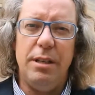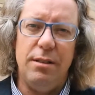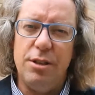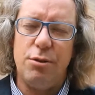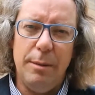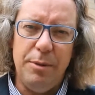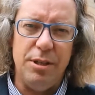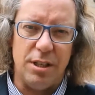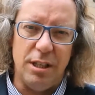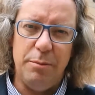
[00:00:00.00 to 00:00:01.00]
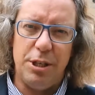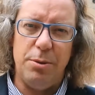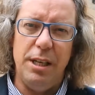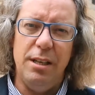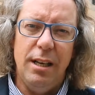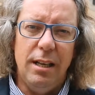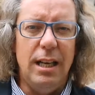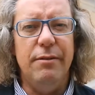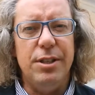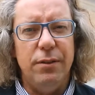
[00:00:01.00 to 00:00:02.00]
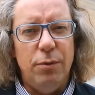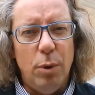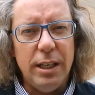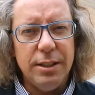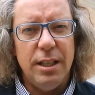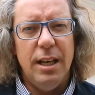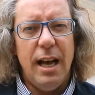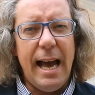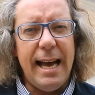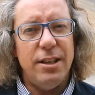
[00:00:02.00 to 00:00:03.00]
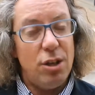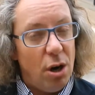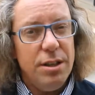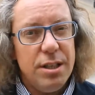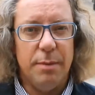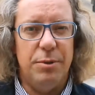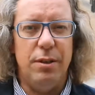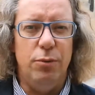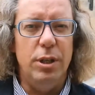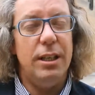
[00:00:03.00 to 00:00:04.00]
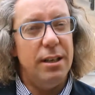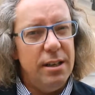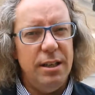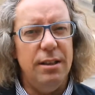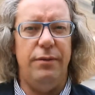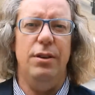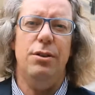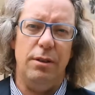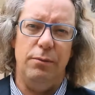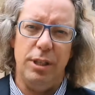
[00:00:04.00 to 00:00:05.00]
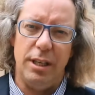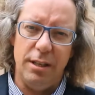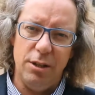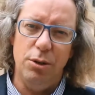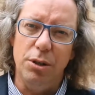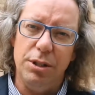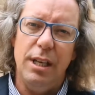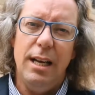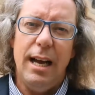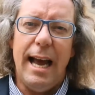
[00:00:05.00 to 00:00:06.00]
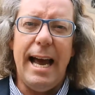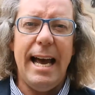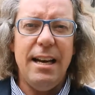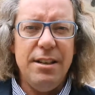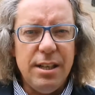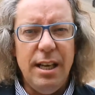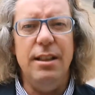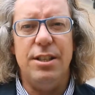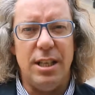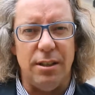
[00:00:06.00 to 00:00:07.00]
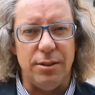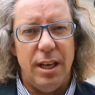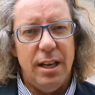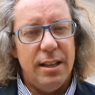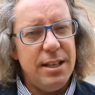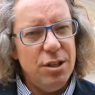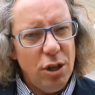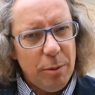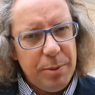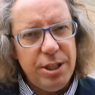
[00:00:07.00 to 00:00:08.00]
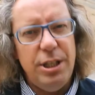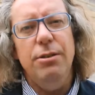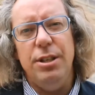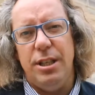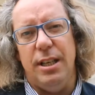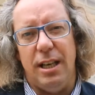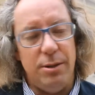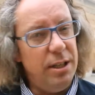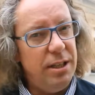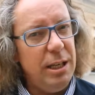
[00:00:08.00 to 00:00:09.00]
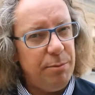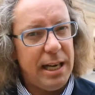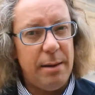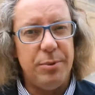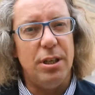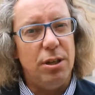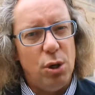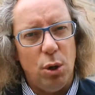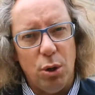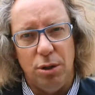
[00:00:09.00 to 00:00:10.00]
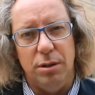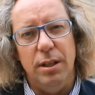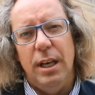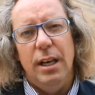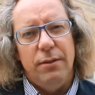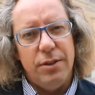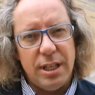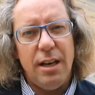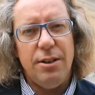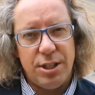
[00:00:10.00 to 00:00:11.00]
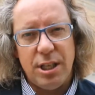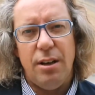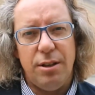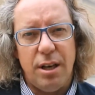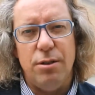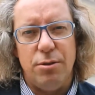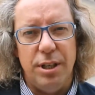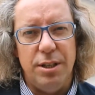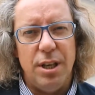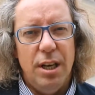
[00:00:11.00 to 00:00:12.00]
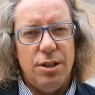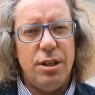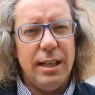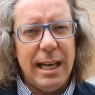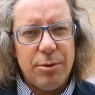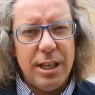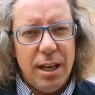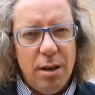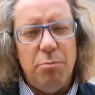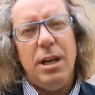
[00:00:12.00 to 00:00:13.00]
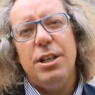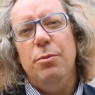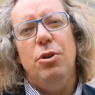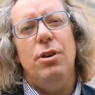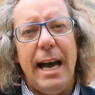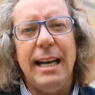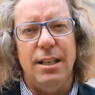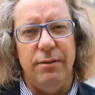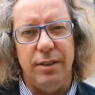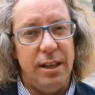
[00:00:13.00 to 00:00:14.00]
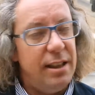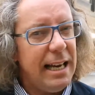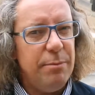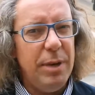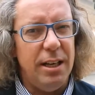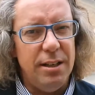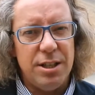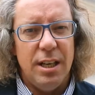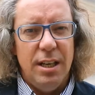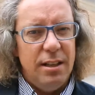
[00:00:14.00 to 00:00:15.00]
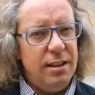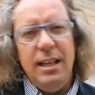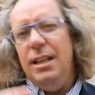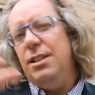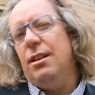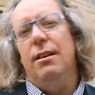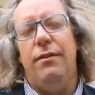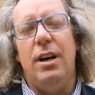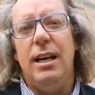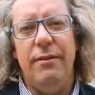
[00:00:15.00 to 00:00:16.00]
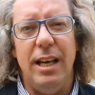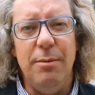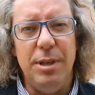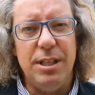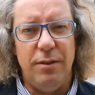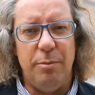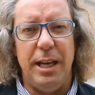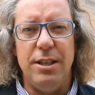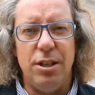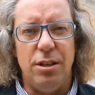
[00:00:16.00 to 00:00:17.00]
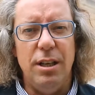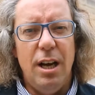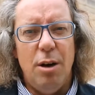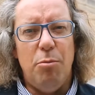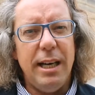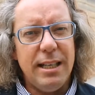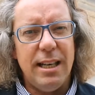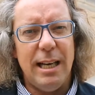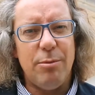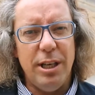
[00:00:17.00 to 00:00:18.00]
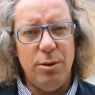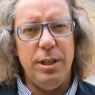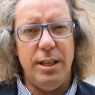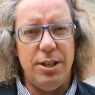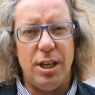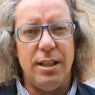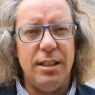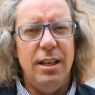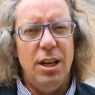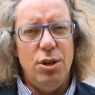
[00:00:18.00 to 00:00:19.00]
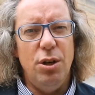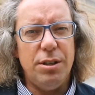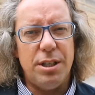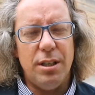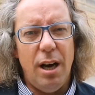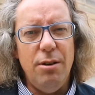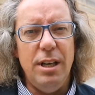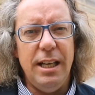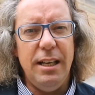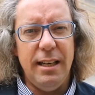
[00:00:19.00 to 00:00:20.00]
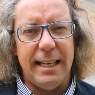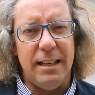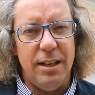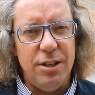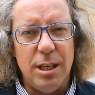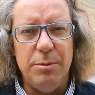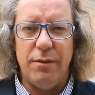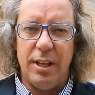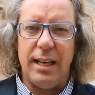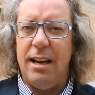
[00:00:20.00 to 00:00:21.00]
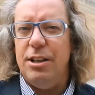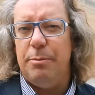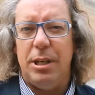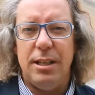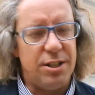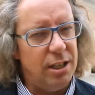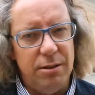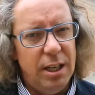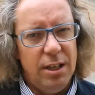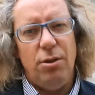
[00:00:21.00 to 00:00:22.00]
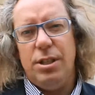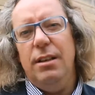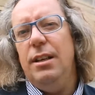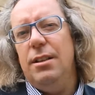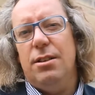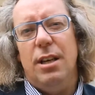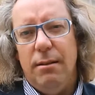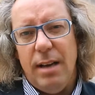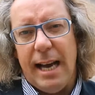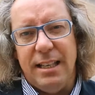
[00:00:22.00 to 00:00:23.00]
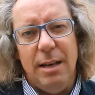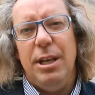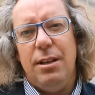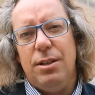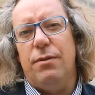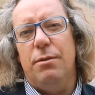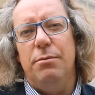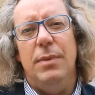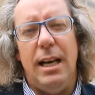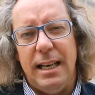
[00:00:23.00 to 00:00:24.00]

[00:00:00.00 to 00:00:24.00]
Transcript: discrepancy between levels of wealth and concepts of work, and indeed the future of work in the North and in the South. There's an opportunity now, indeed perhaps a call, for South-South countries to collaborate much more actively. That means that these five elements of the pentagon might collaborate with each other, not only in terms of their counterparts, so not only does academics from